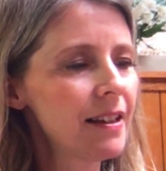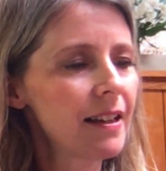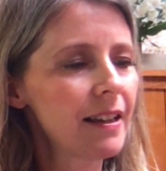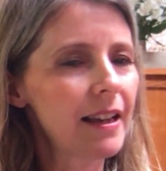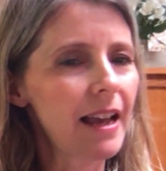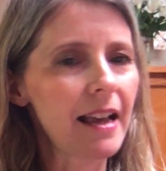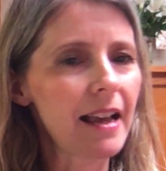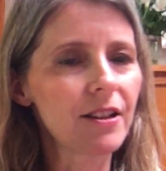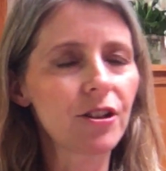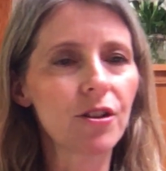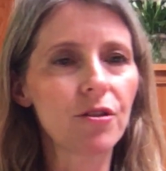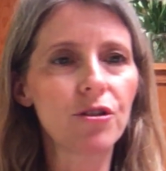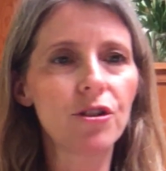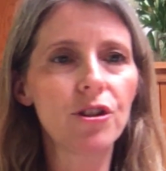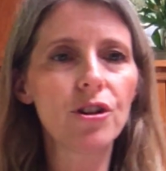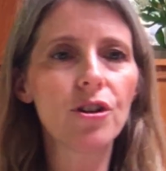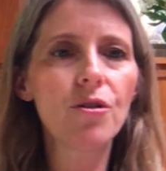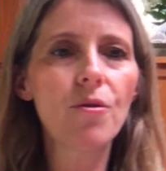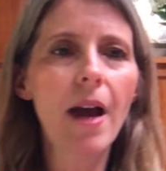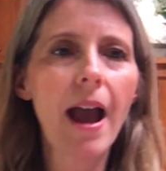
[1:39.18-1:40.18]
Okay, so
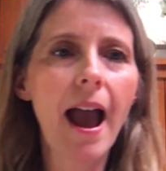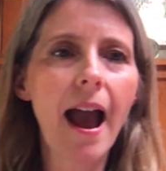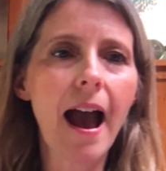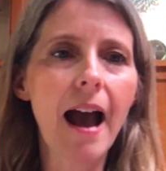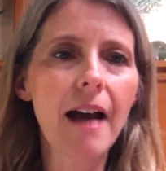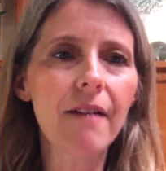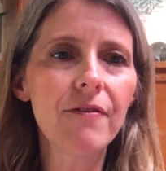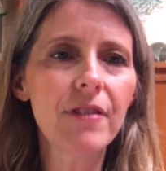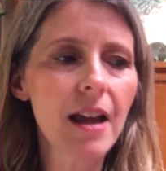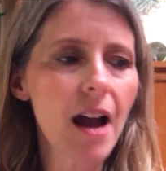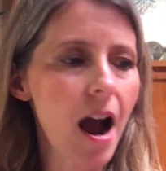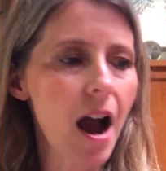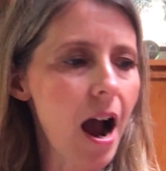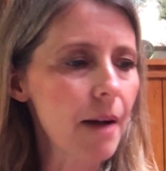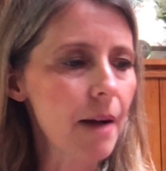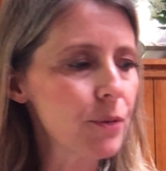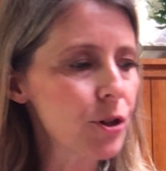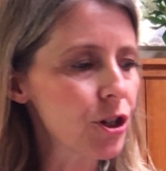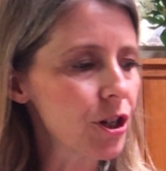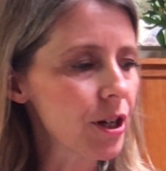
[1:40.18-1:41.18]
you have the
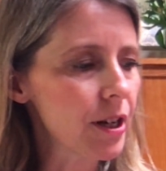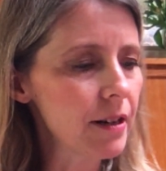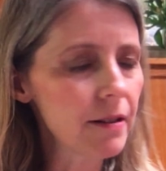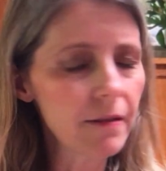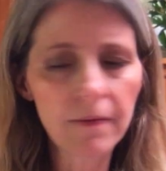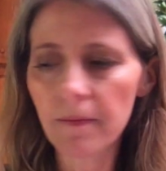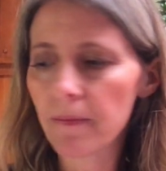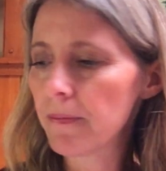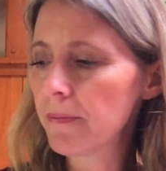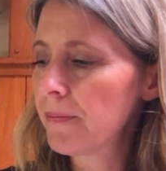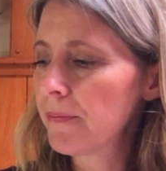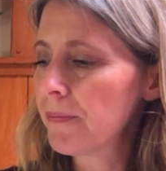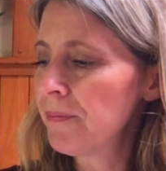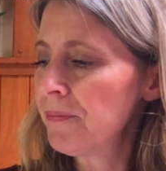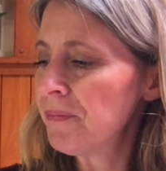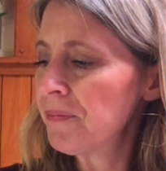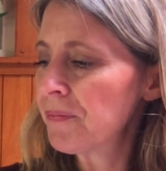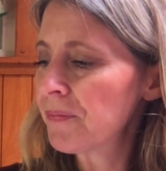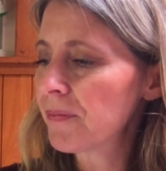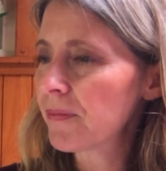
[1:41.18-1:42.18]
option
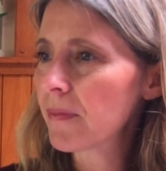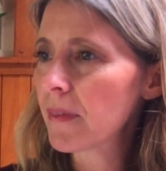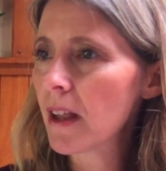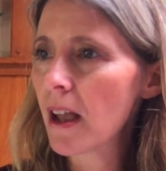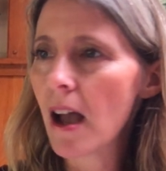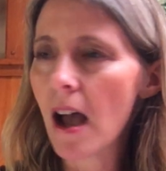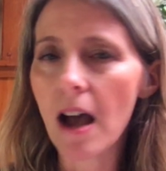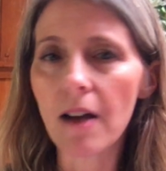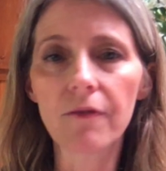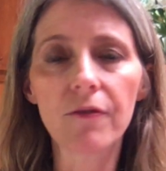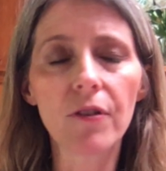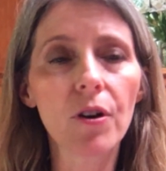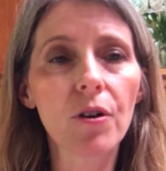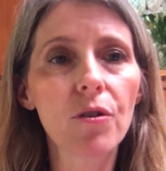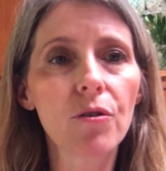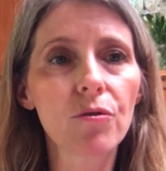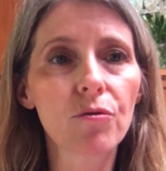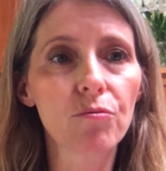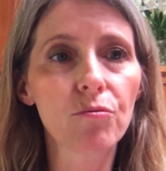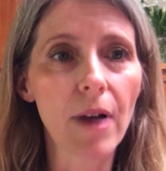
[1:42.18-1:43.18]
of
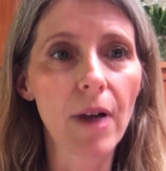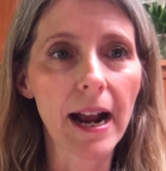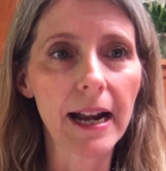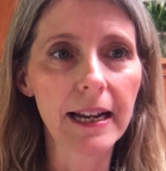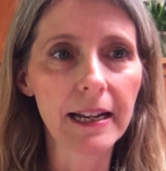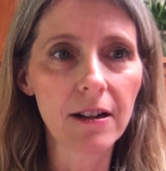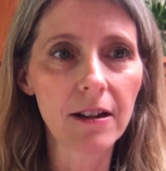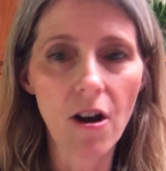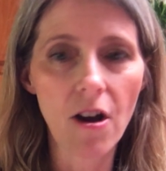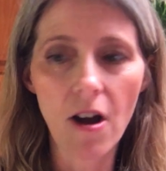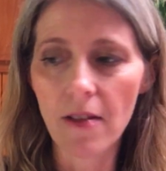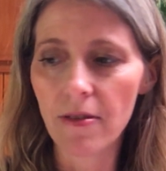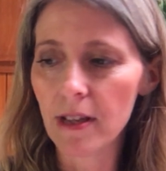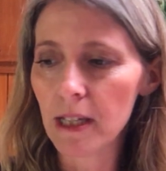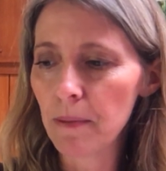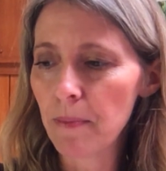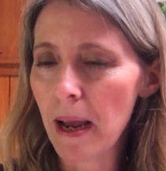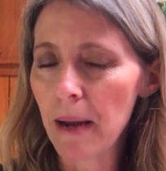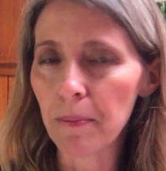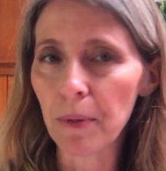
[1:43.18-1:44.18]
writing on this
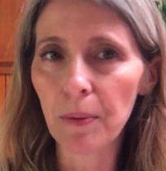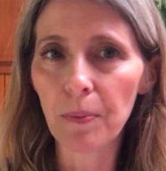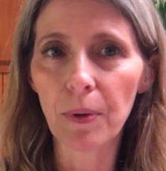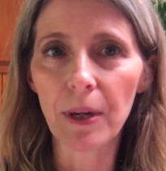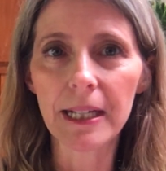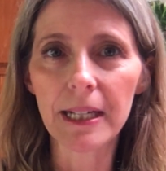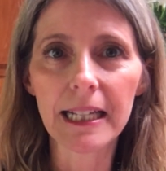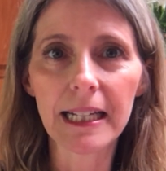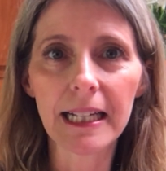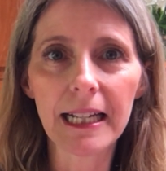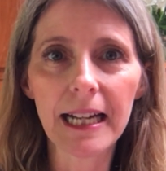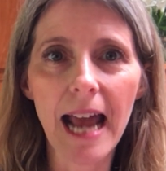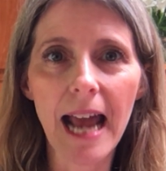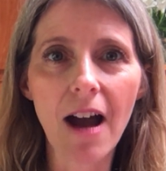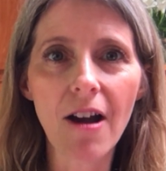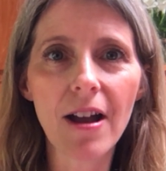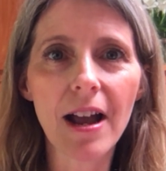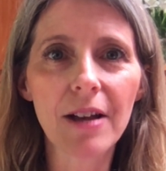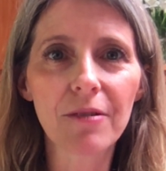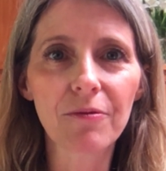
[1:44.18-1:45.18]
paper, printing it
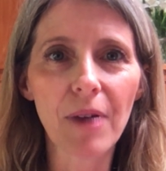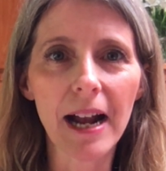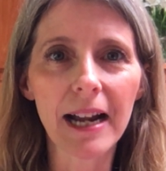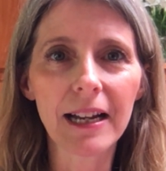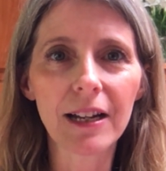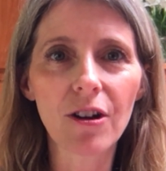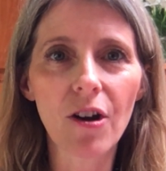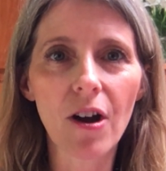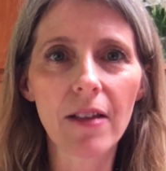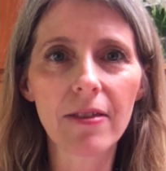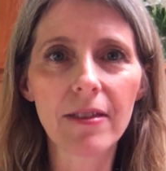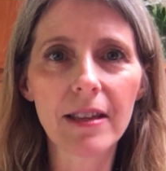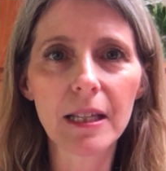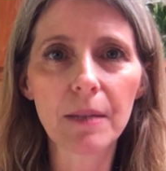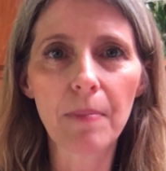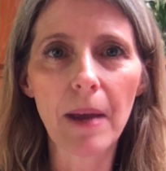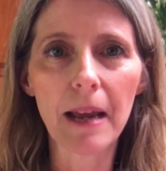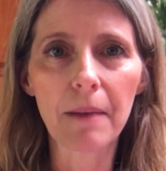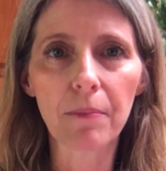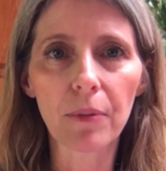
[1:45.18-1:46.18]
out and writing on this
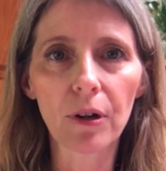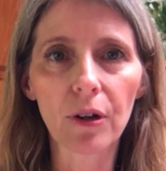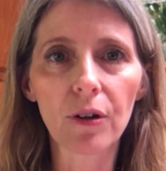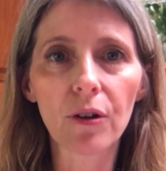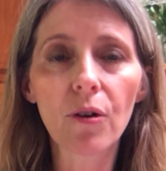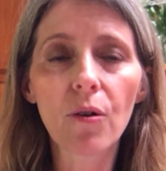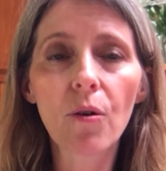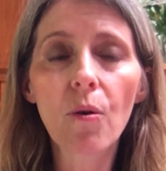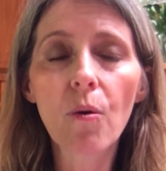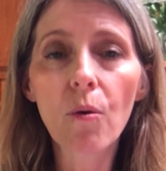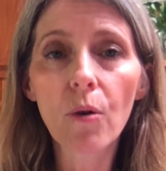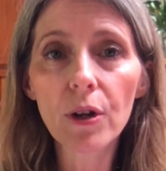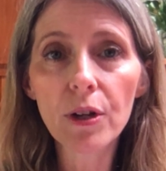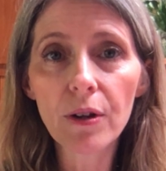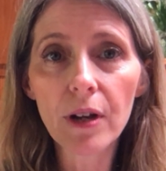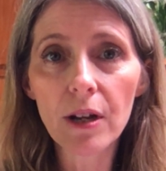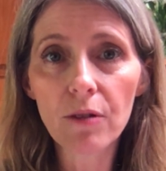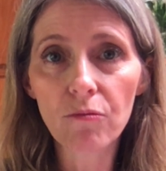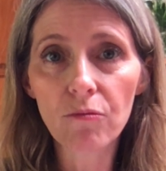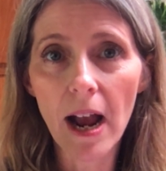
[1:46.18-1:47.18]
paper, or you
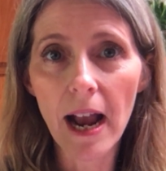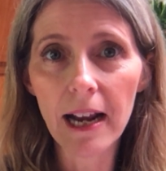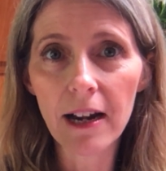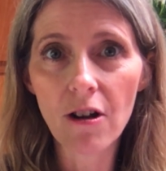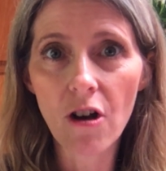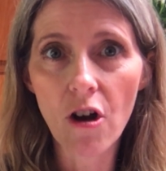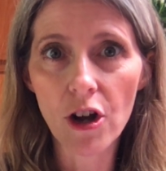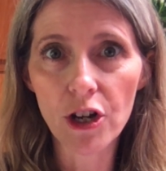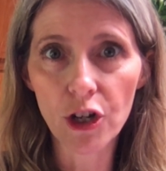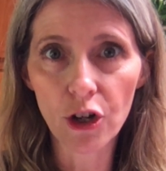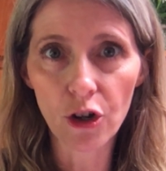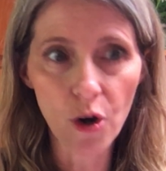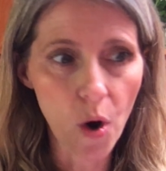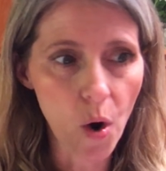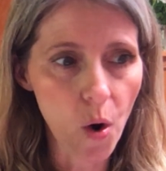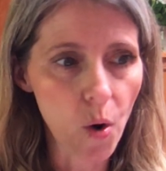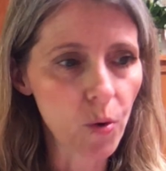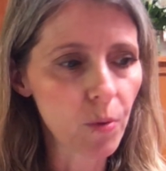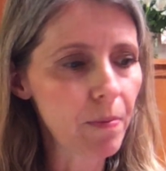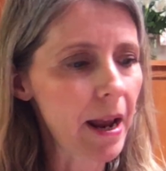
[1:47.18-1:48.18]
can write on your
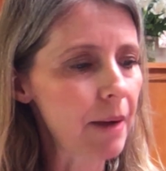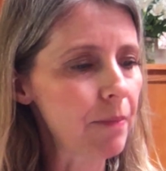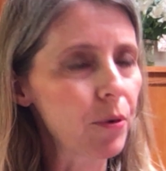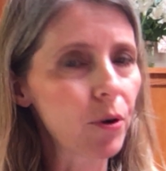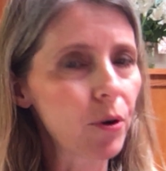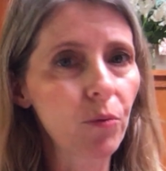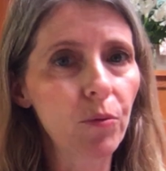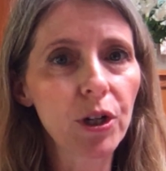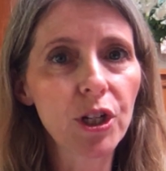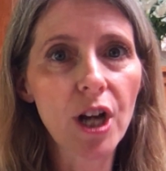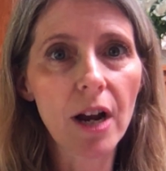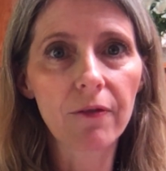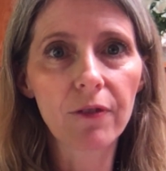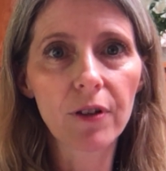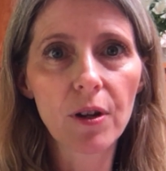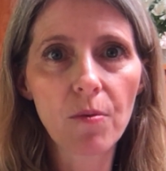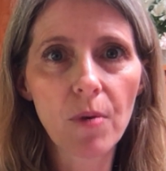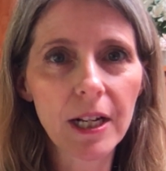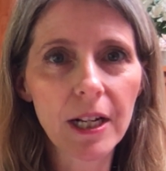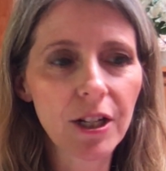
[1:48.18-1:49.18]
own paper. Whichever you
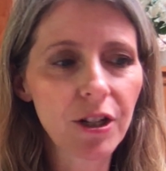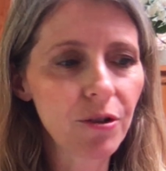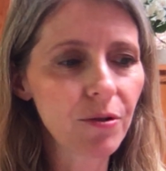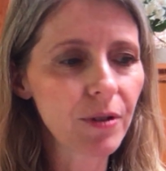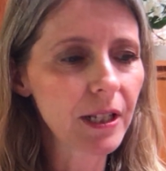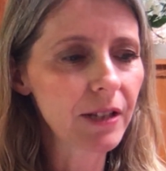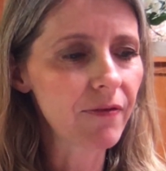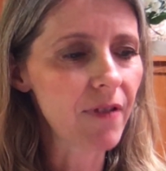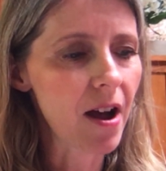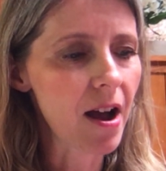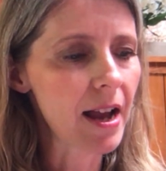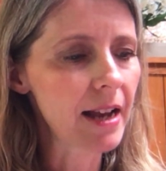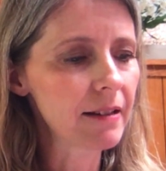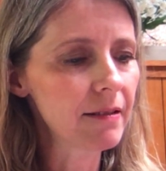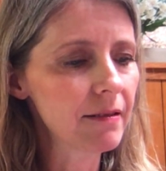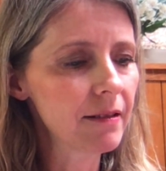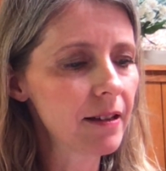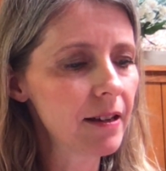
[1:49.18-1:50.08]
want to do is fine.